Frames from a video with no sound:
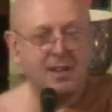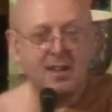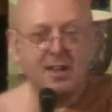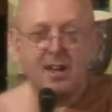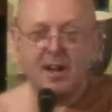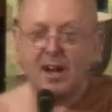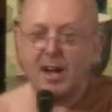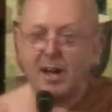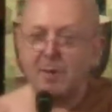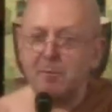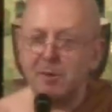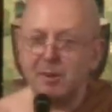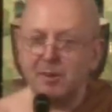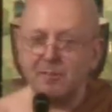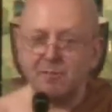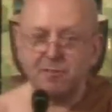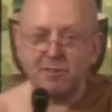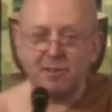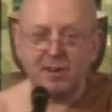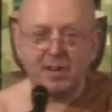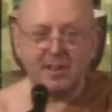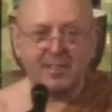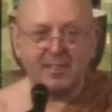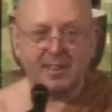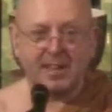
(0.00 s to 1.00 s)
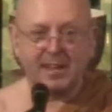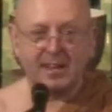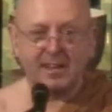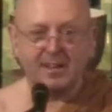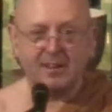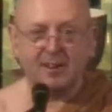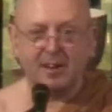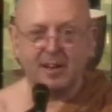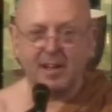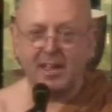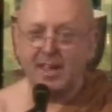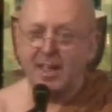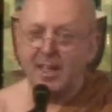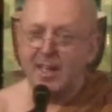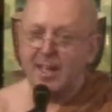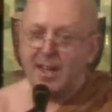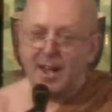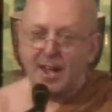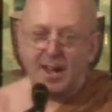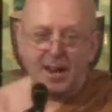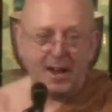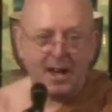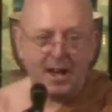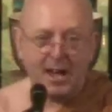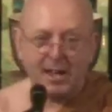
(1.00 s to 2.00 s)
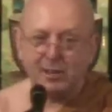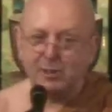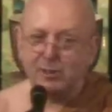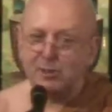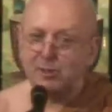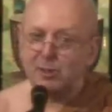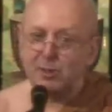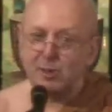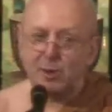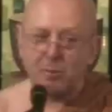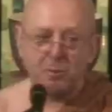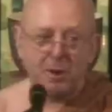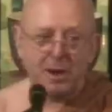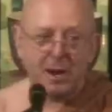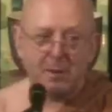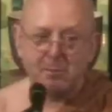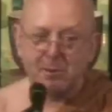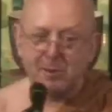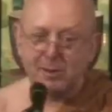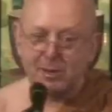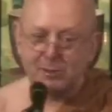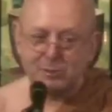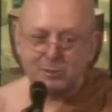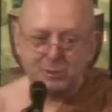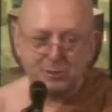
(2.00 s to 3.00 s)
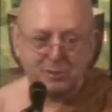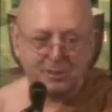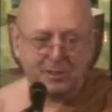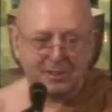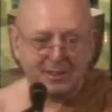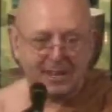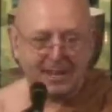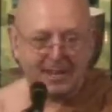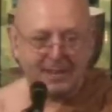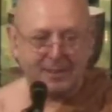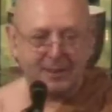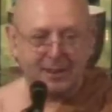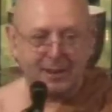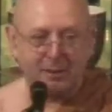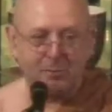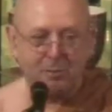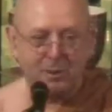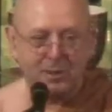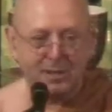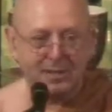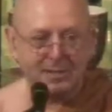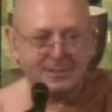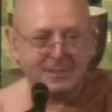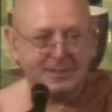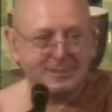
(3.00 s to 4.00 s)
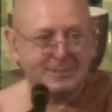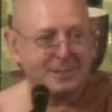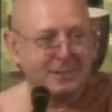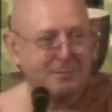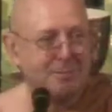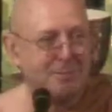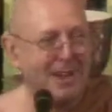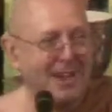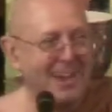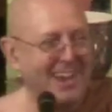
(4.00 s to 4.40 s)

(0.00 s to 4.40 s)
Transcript: I'm going to find that guy. And you do know what I'm going to do to that guy, what he did to me."